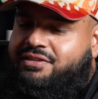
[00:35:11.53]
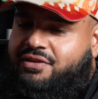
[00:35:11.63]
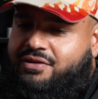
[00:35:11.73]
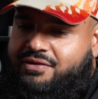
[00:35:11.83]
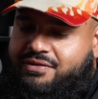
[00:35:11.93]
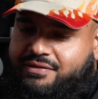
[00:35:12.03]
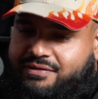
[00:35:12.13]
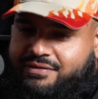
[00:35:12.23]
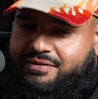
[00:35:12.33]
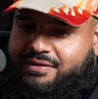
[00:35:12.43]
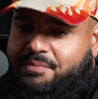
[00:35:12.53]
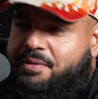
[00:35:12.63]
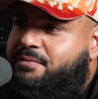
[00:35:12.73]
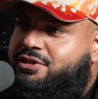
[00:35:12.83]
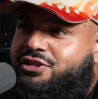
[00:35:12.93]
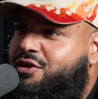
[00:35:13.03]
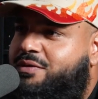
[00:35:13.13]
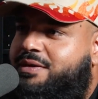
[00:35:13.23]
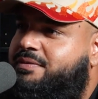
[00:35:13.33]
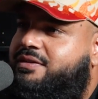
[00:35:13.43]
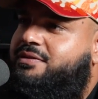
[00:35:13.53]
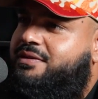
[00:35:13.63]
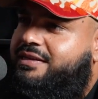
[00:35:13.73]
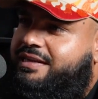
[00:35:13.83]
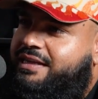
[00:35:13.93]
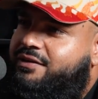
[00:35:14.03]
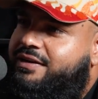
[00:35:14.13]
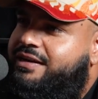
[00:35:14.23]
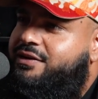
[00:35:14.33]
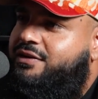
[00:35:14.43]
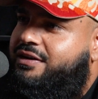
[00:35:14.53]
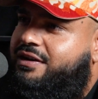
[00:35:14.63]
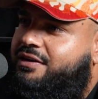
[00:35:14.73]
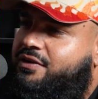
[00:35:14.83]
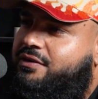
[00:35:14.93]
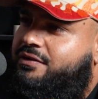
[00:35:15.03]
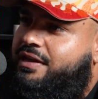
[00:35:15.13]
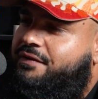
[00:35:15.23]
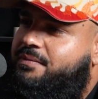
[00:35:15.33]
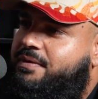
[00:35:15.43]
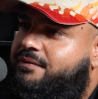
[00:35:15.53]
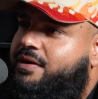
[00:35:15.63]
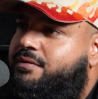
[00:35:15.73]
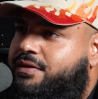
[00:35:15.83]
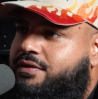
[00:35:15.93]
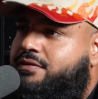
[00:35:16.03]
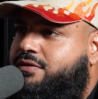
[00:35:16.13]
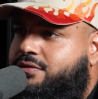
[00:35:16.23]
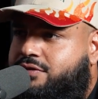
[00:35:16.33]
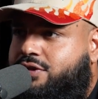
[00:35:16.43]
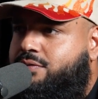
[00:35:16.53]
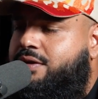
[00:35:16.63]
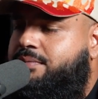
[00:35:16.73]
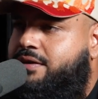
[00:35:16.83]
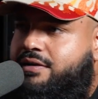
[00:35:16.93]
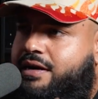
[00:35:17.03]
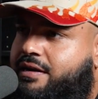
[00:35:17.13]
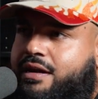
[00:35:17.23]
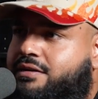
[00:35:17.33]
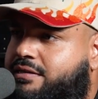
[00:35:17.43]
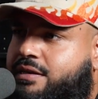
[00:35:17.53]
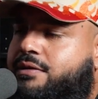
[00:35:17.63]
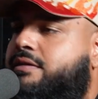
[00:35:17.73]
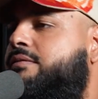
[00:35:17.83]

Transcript: So could people just show up to the hearing, or you have to be involved with you to show up there? Or how does that work?